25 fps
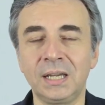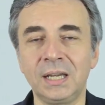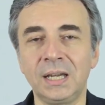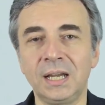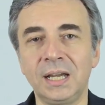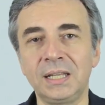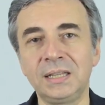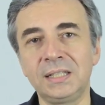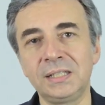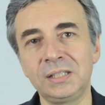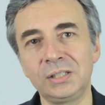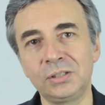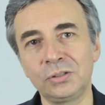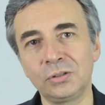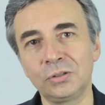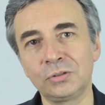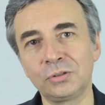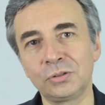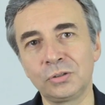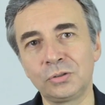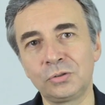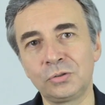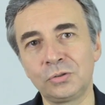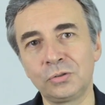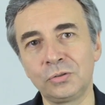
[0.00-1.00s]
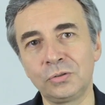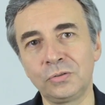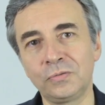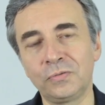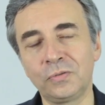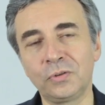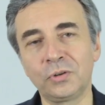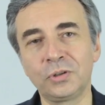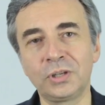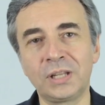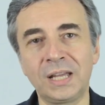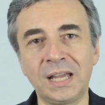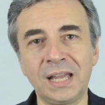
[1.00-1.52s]
and this is also true
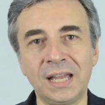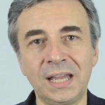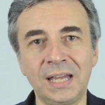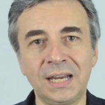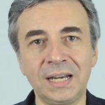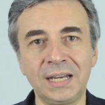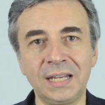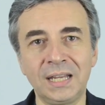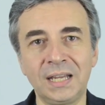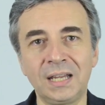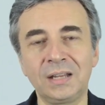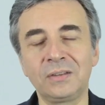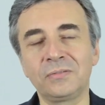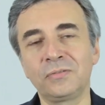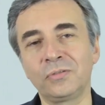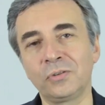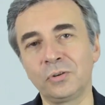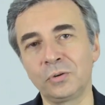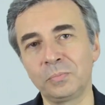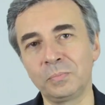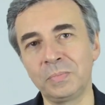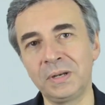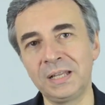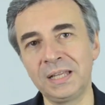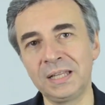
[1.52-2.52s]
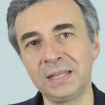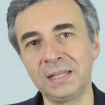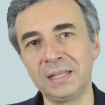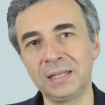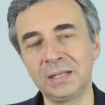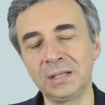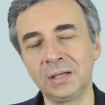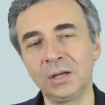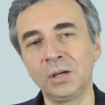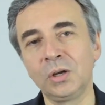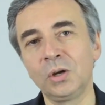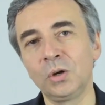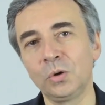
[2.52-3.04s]
for diarrhea and for
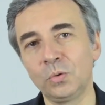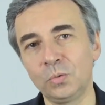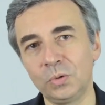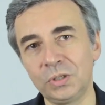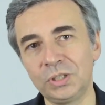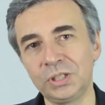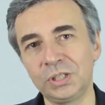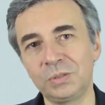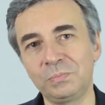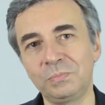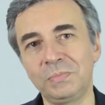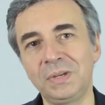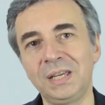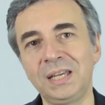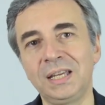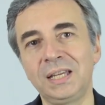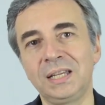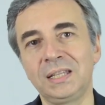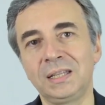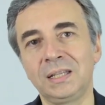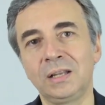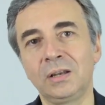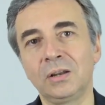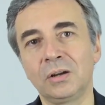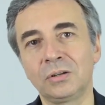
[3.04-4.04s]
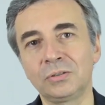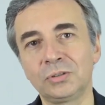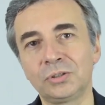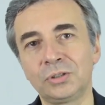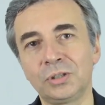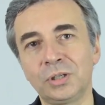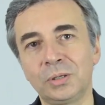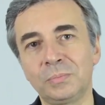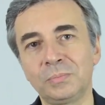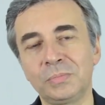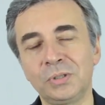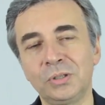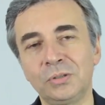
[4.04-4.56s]
bleeding, which is making the
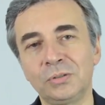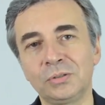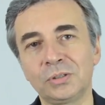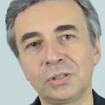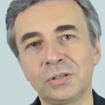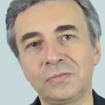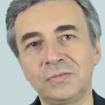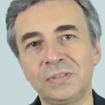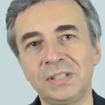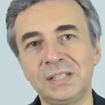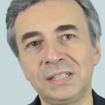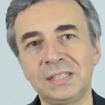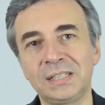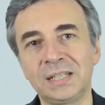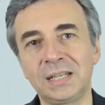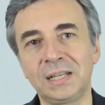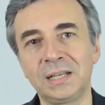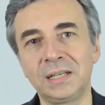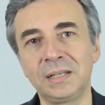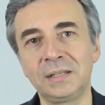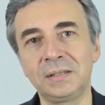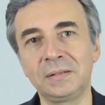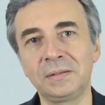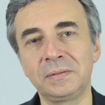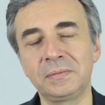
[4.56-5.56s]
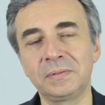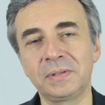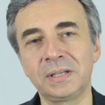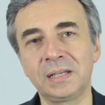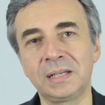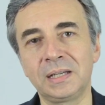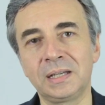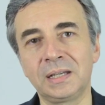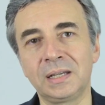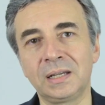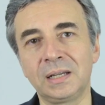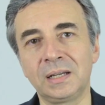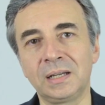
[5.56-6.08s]
long-term use of
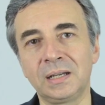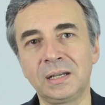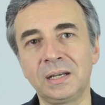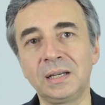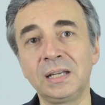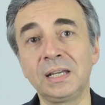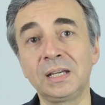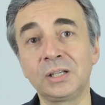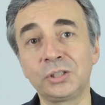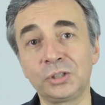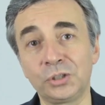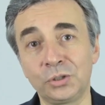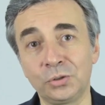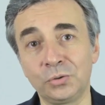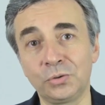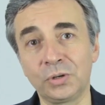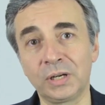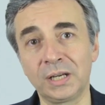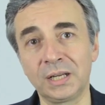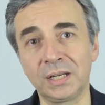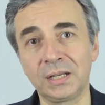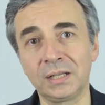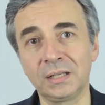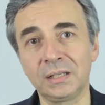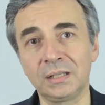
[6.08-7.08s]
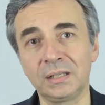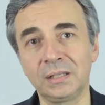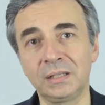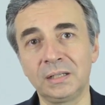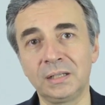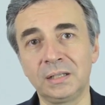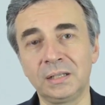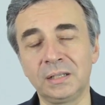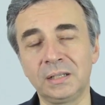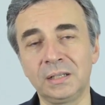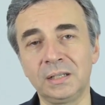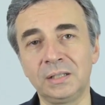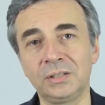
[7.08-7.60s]
nintedanib reassuring
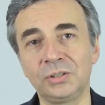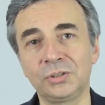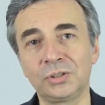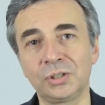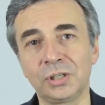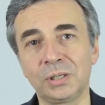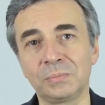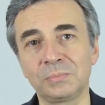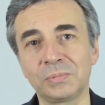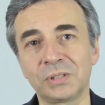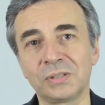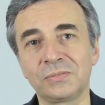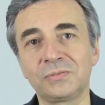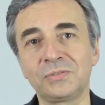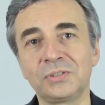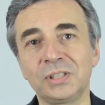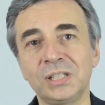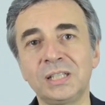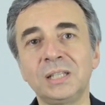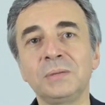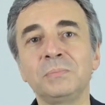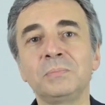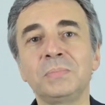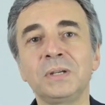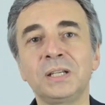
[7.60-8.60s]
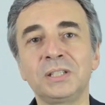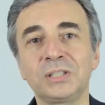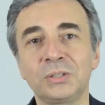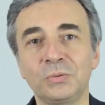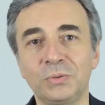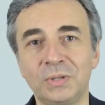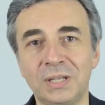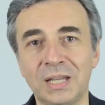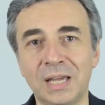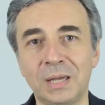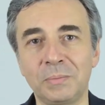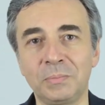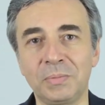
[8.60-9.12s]
in terms of treating patients
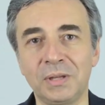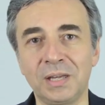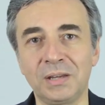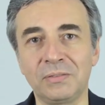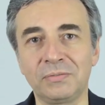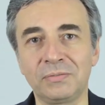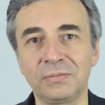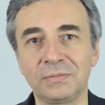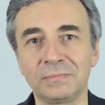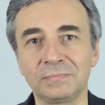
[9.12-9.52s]
with IPF.